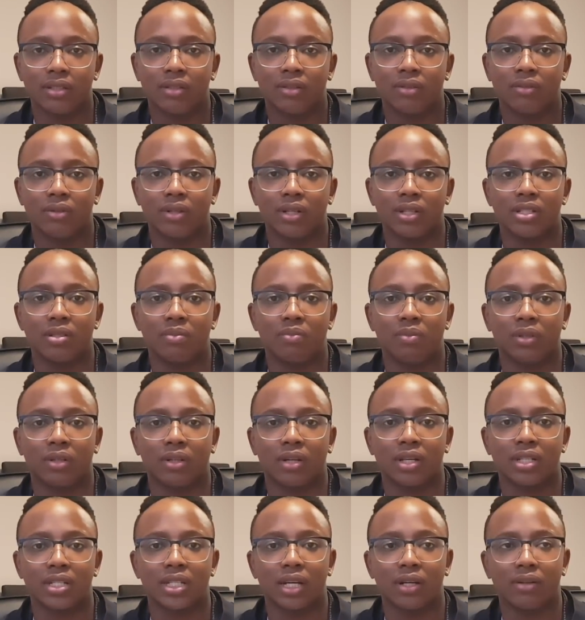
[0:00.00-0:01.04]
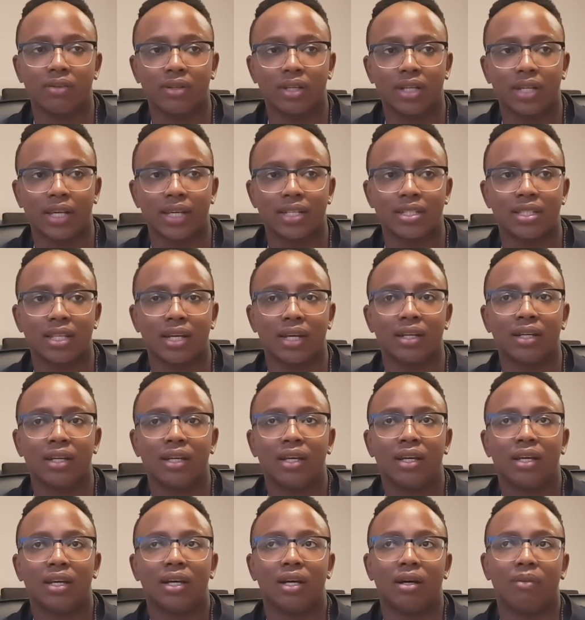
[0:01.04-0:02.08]
was because I realized that
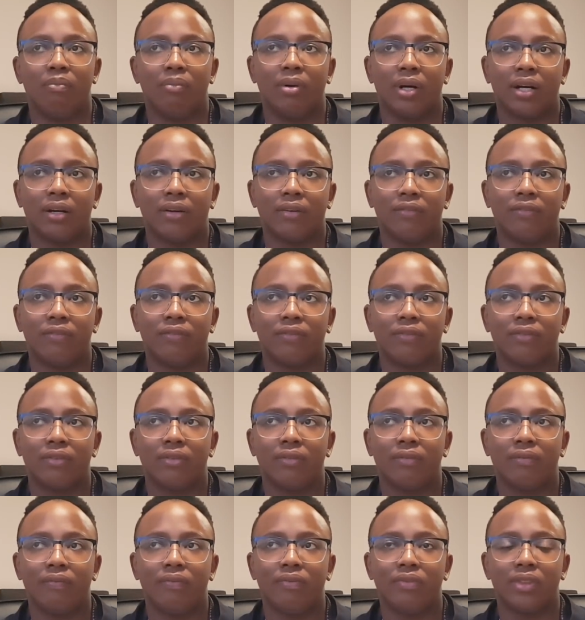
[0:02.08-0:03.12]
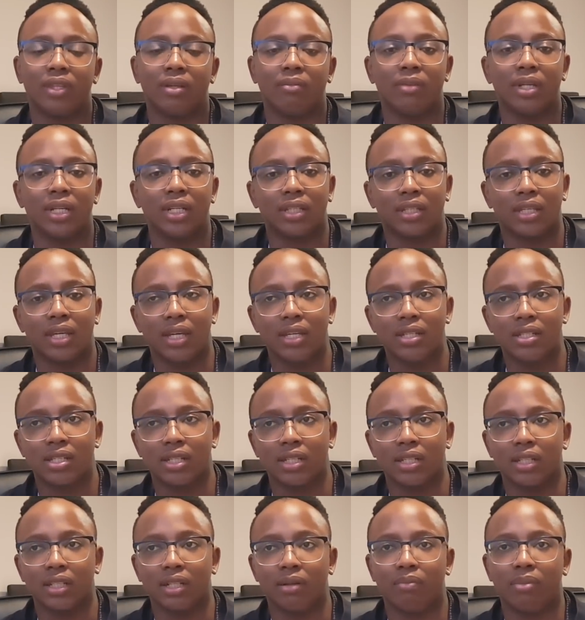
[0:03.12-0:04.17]
above the medication
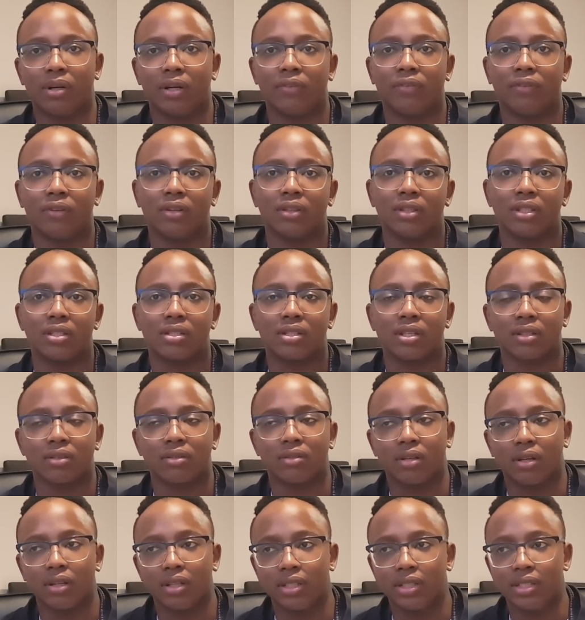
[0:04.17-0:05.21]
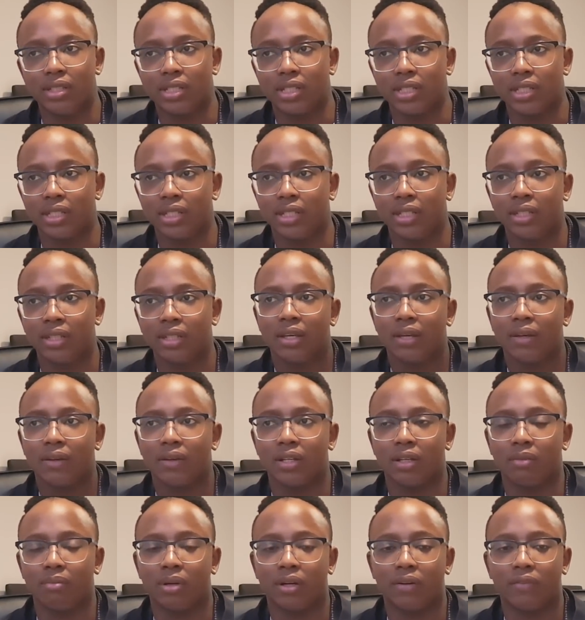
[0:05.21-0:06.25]
and above all the technology and
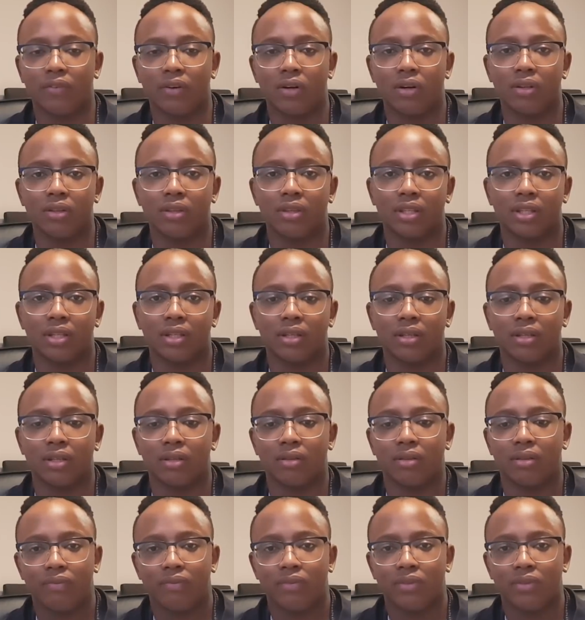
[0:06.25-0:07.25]
above all the,